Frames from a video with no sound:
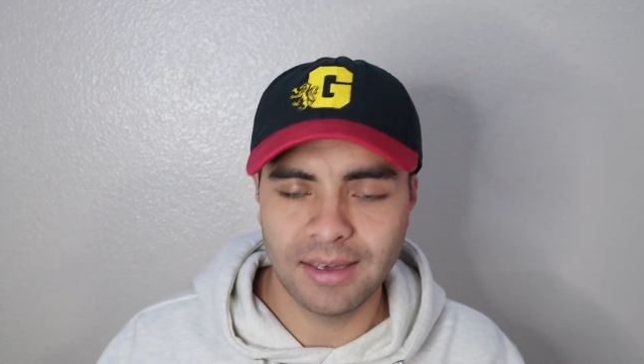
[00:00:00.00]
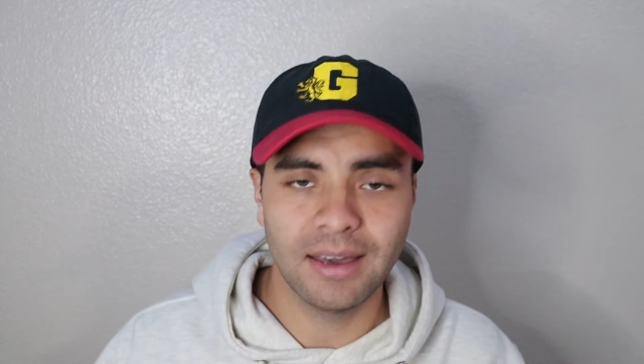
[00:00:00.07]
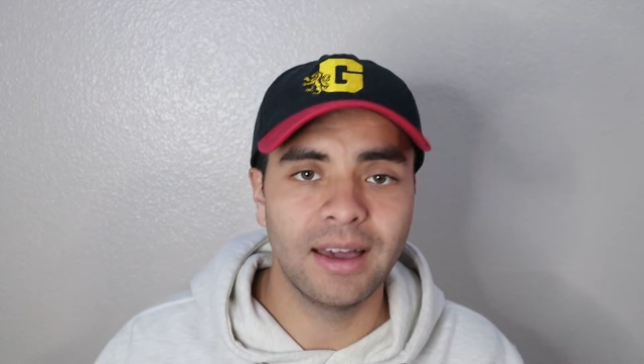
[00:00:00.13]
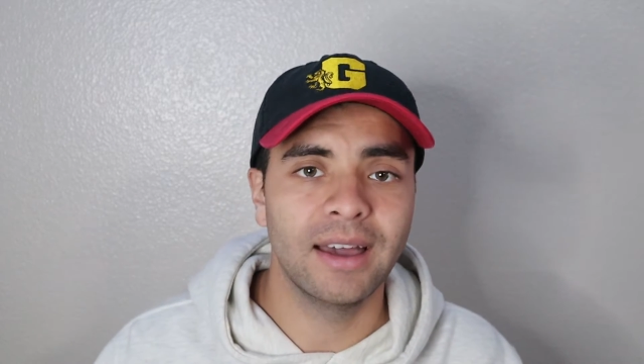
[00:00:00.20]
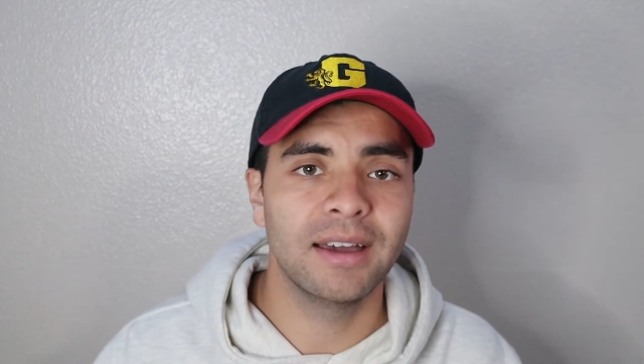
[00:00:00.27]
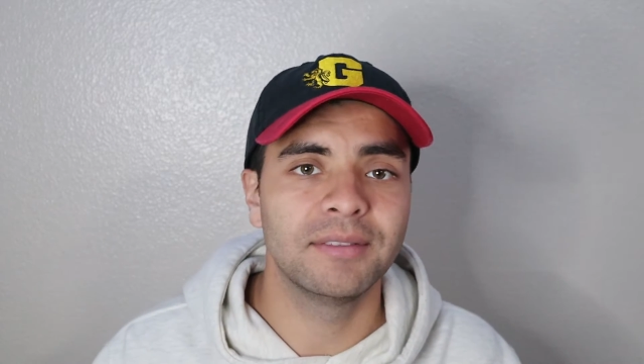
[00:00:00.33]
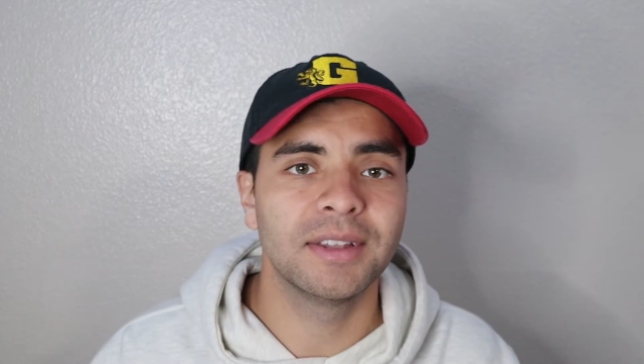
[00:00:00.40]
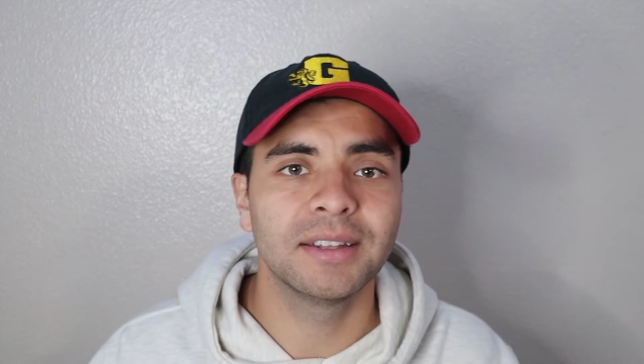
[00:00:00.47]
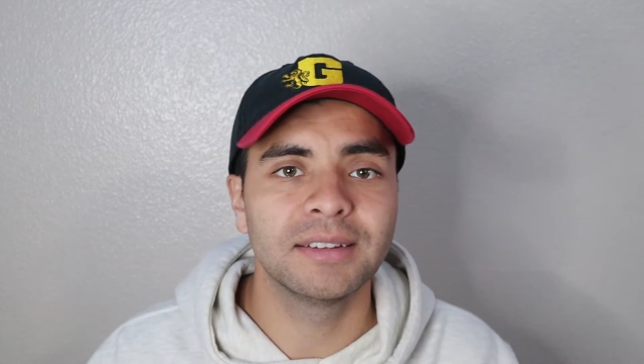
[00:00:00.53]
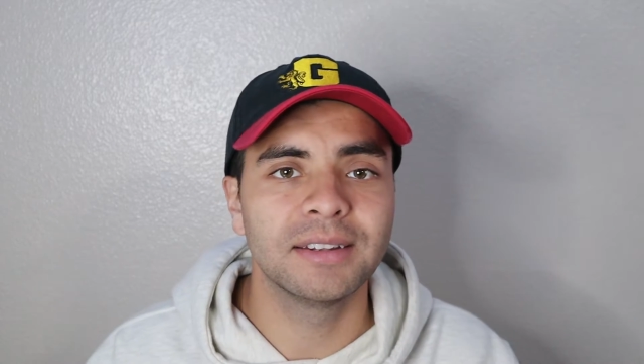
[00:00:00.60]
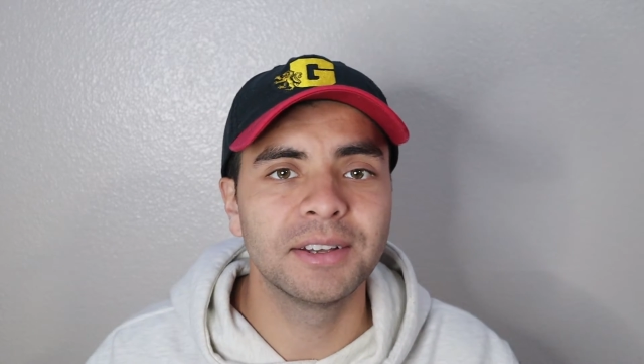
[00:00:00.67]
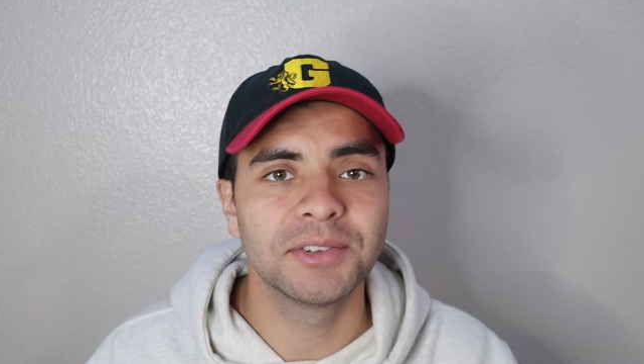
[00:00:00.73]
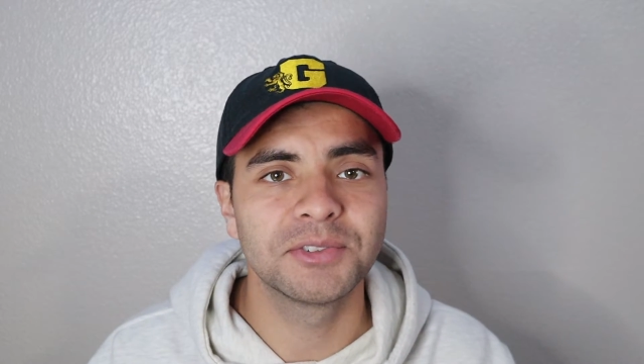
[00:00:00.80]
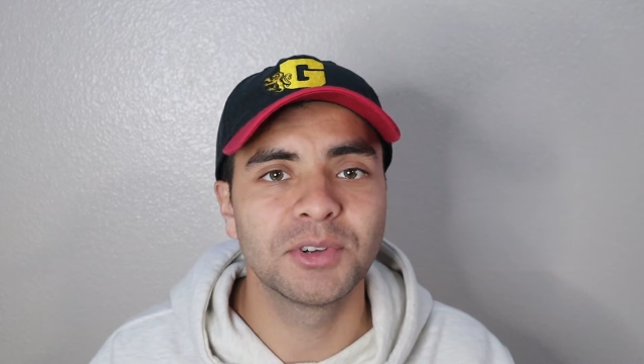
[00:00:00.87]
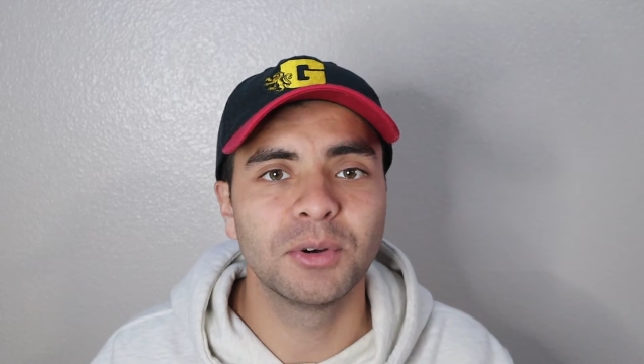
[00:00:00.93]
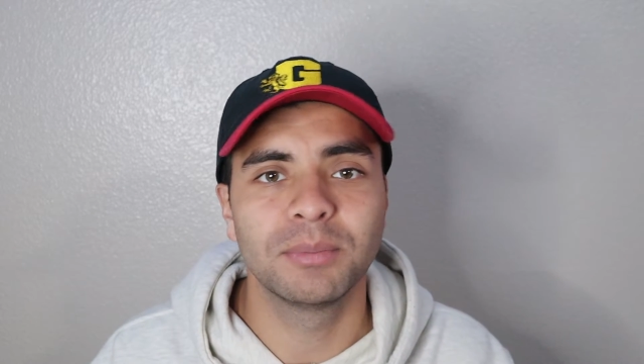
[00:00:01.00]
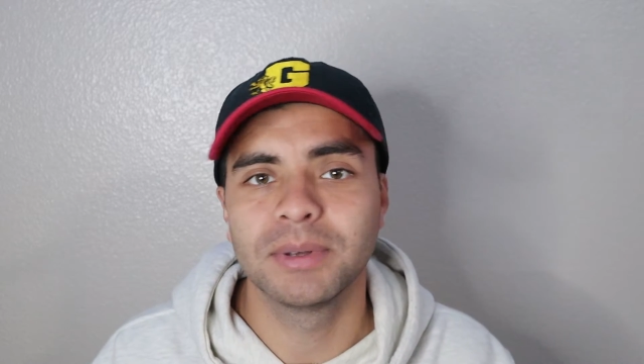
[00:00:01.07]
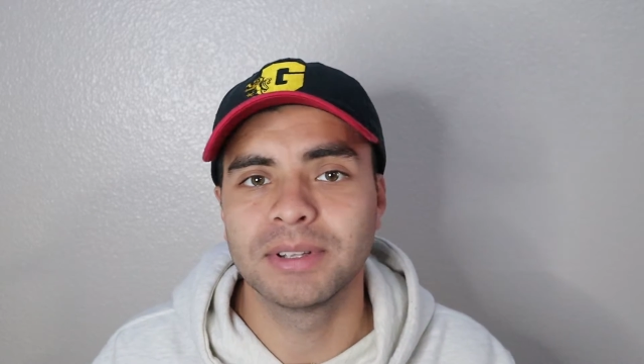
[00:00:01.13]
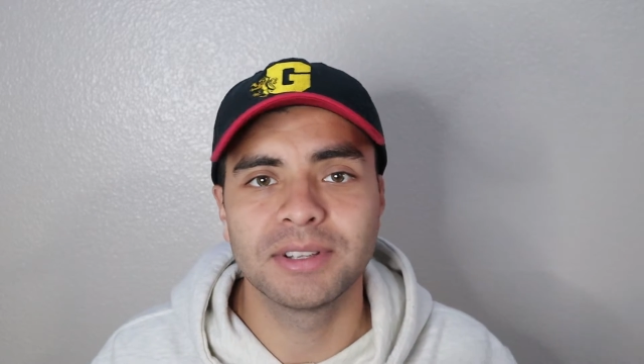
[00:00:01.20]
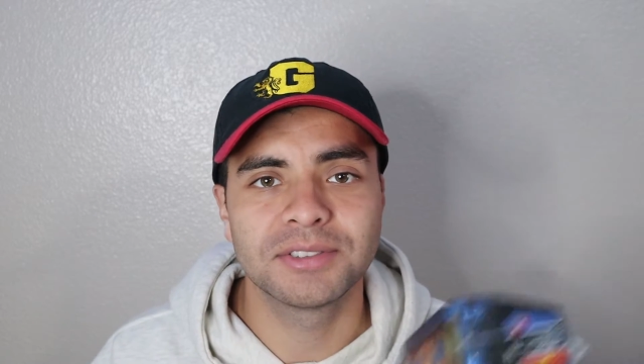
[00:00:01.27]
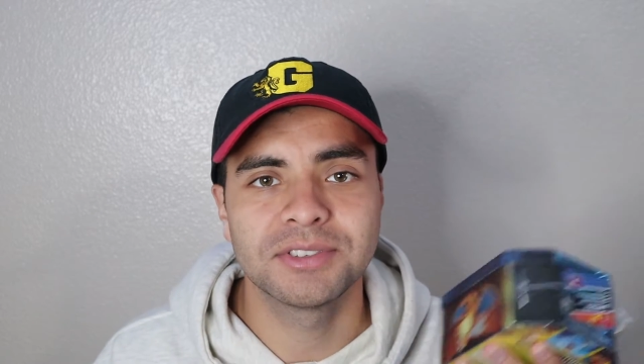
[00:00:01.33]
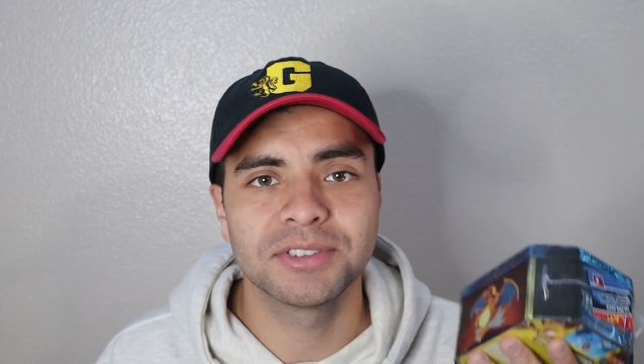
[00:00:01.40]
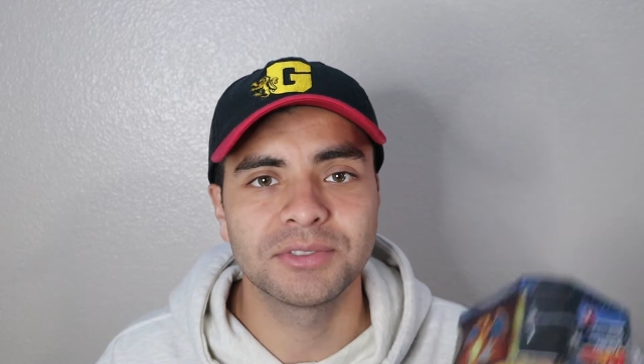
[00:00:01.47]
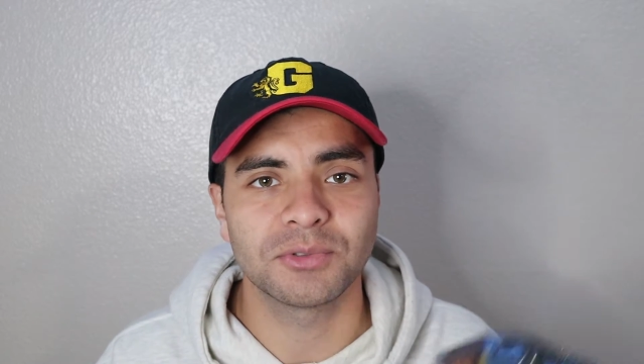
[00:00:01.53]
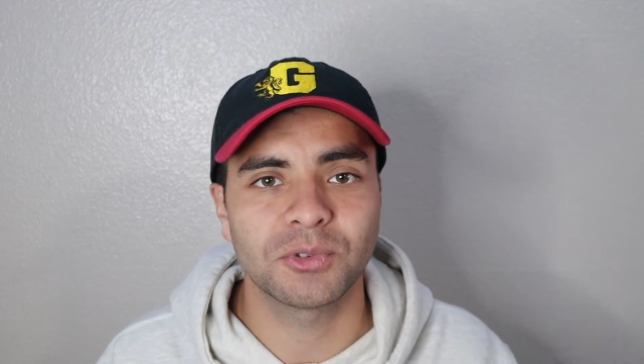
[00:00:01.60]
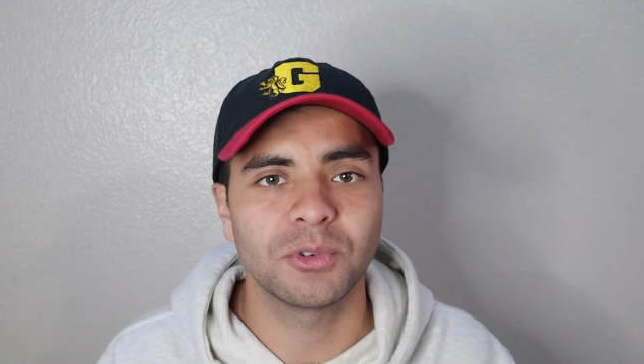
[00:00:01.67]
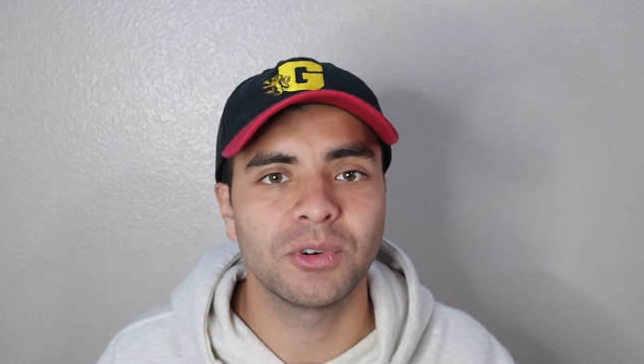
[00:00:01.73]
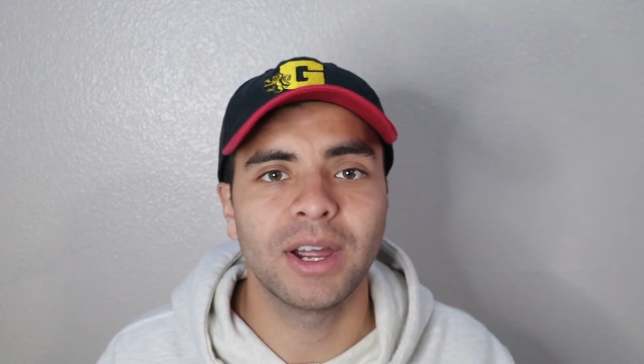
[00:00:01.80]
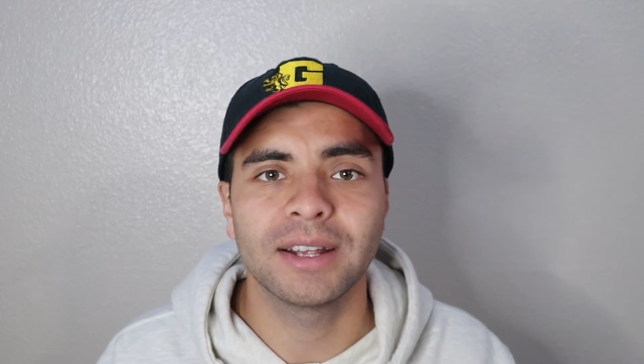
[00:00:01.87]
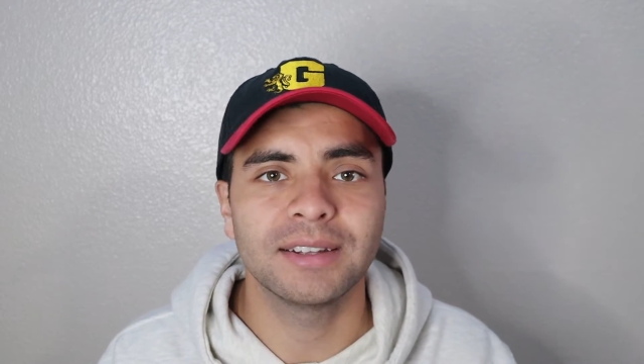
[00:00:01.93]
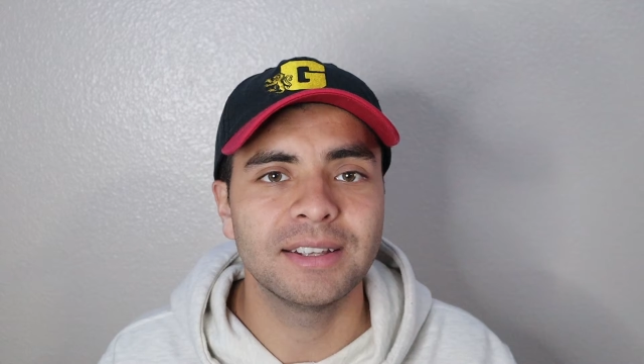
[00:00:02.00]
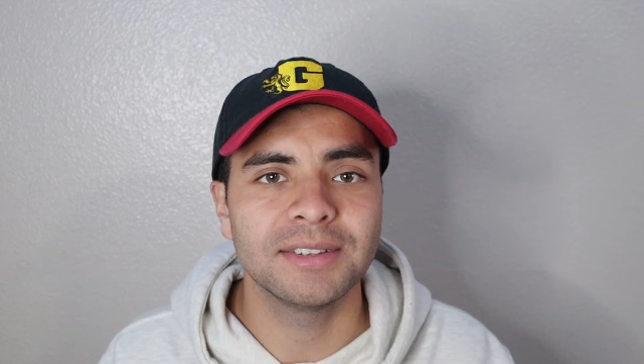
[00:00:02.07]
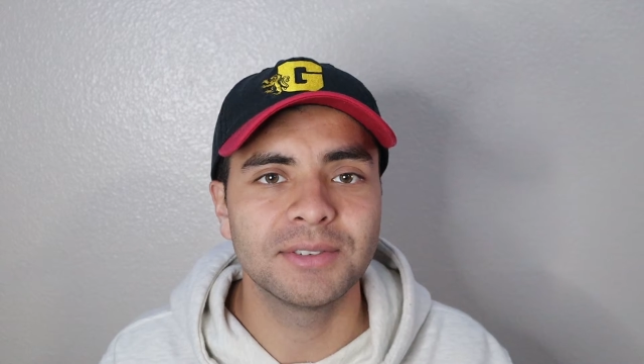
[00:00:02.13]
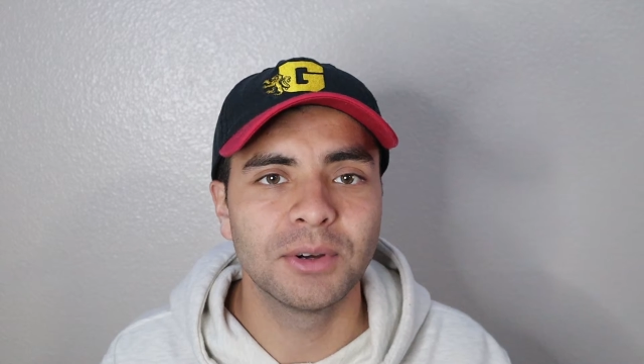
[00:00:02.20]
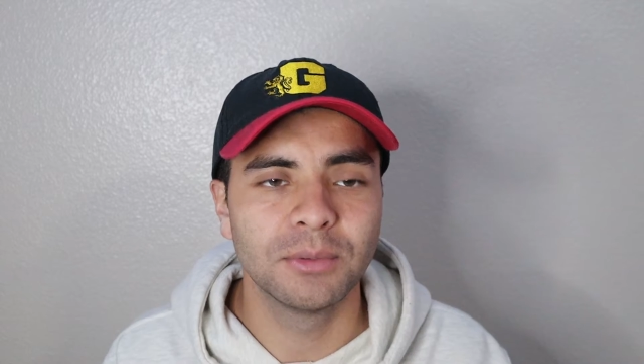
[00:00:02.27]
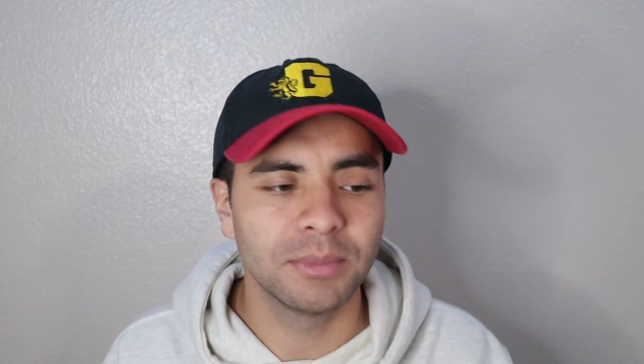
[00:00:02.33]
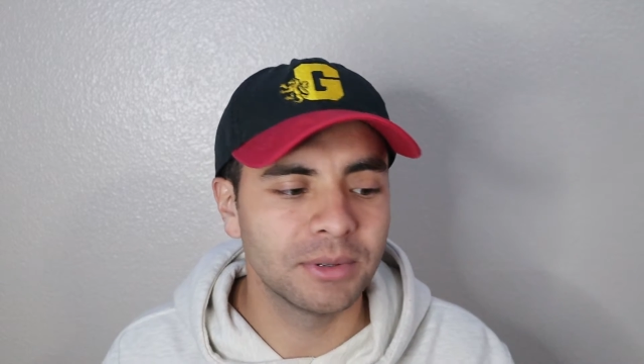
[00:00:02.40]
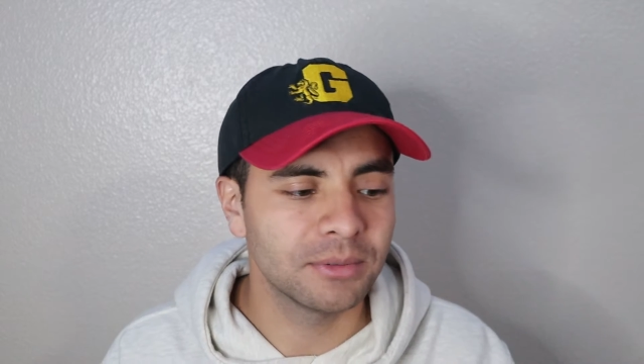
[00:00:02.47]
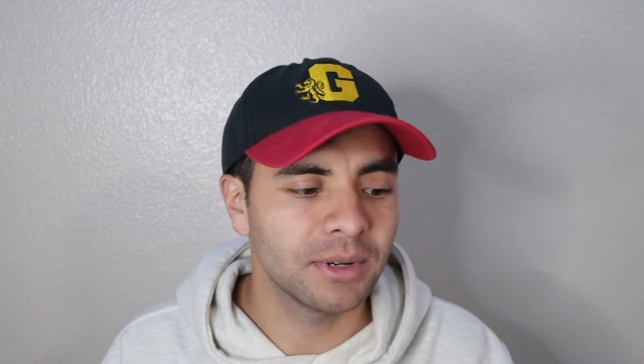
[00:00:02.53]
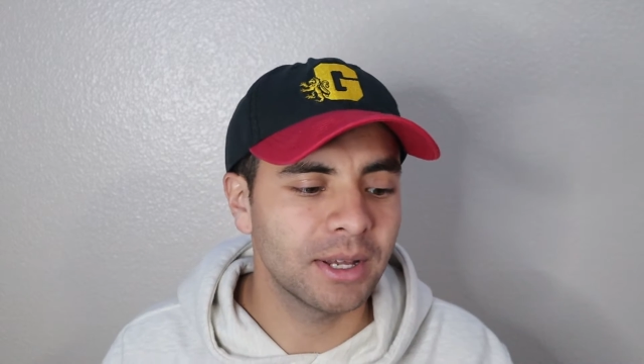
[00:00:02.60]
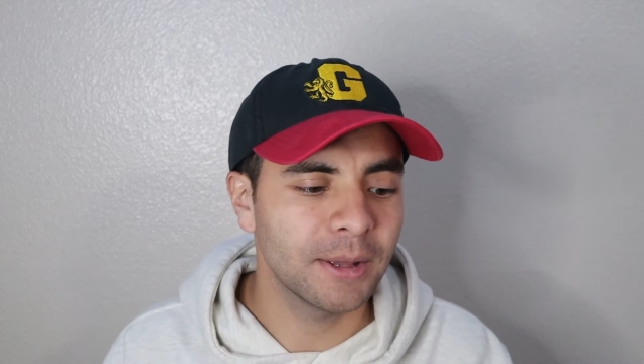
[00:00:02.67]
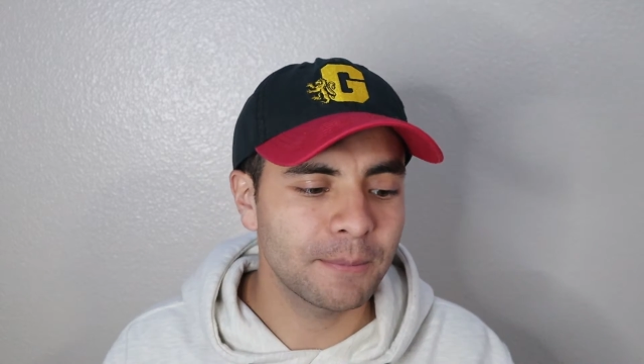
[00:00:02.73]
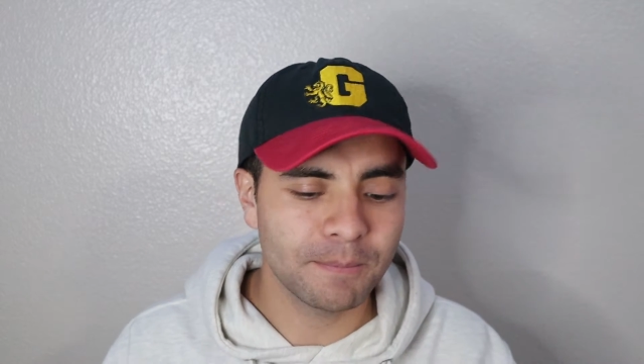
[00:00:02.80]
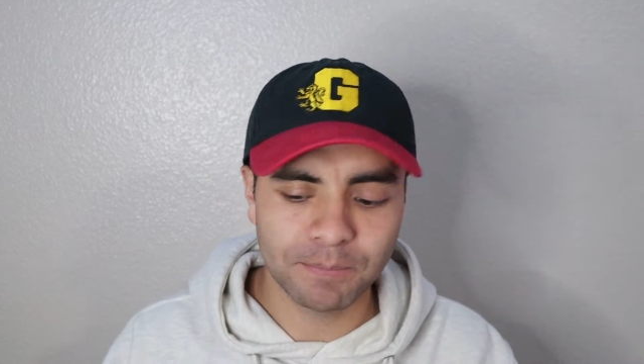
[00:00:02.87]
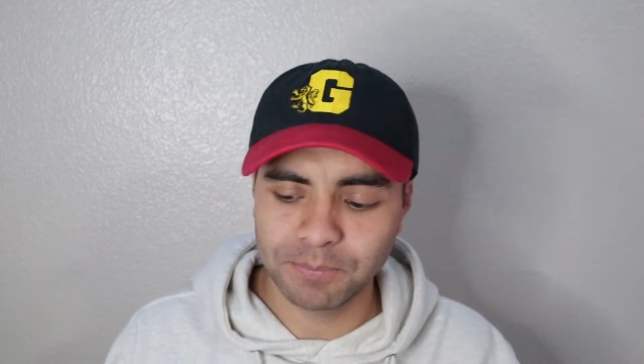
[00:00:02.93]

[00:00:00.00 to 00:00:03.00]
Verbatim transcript: I have nothing else to open. Let's just crack these open, right?